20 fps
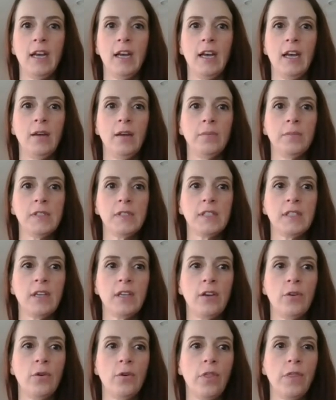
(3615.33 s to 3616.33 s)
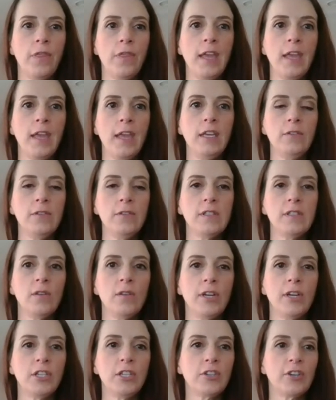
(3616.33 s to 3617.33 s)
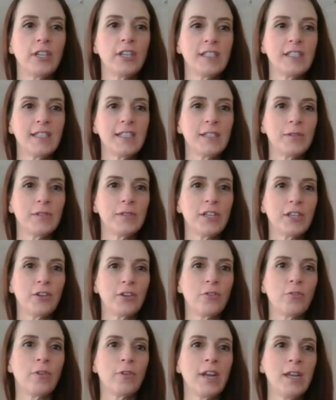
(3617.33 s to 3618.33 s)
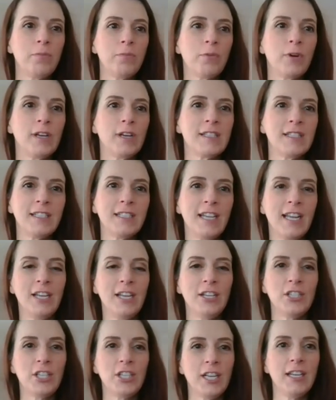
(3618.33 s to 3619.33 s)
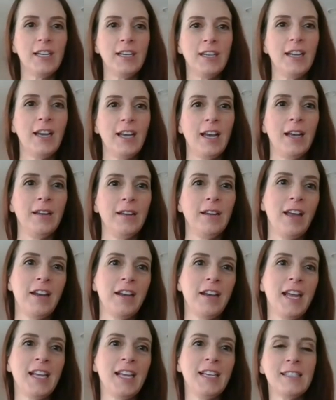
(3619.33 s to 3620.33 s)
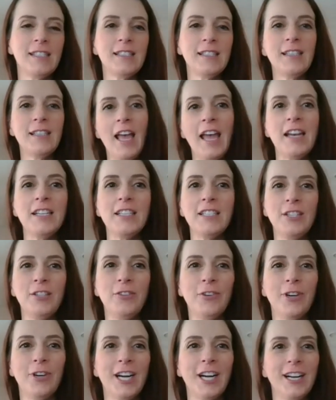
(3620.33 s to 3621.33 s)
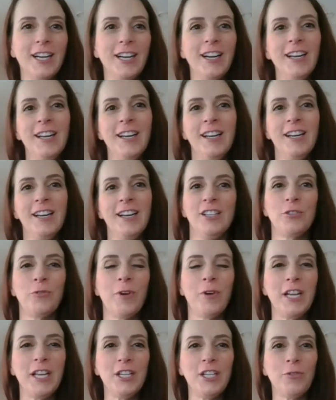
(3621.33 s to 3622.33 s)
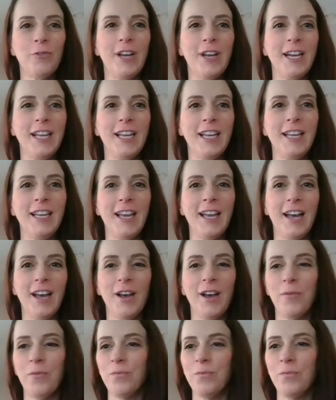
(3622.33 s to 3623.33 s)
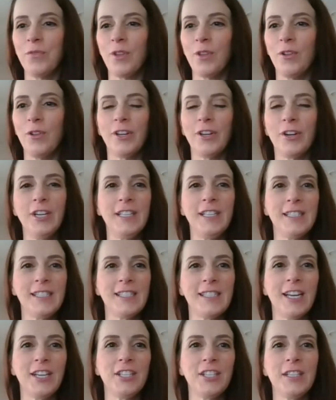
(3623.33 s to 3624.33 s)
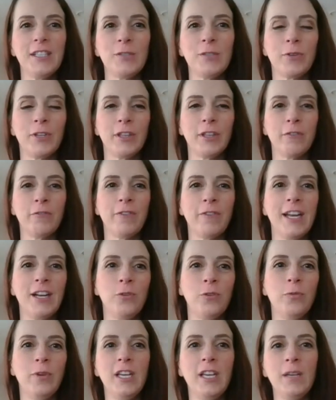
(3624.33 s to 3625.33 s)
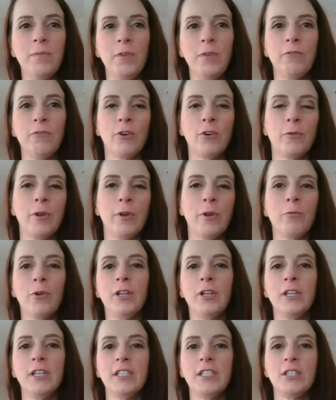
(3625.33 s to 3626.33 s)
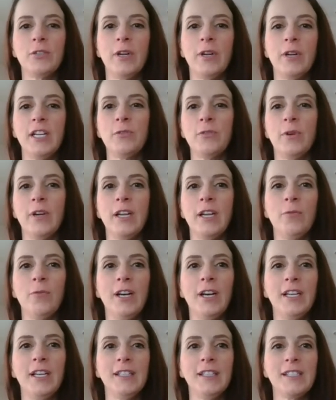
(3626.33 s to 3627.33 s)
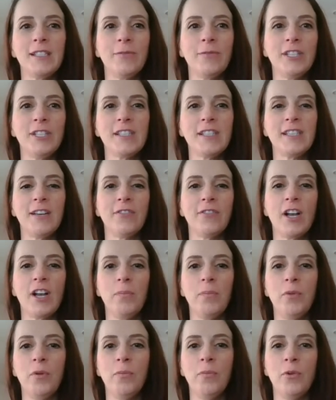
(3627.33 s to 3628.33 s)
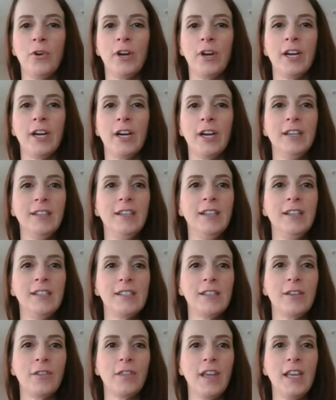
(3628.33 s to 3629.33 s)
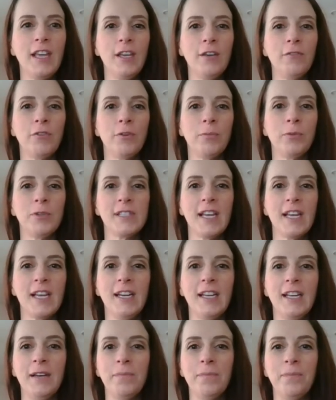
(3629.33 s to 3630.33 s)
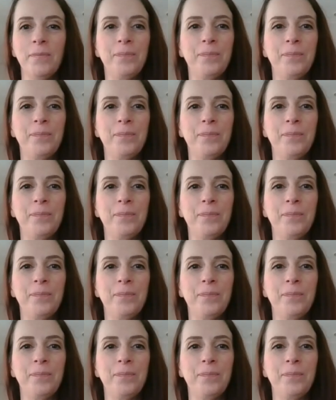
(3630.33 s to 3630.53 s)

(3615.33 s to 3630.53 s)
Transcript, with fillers: Um, so thank you so much, Chris. This was a great presentation, uh, a nice end to our twenty twenty um, learning sessions. We're in the final week before we roll into twenty twenty-one, so we just have a couple more. So thank you for presenting.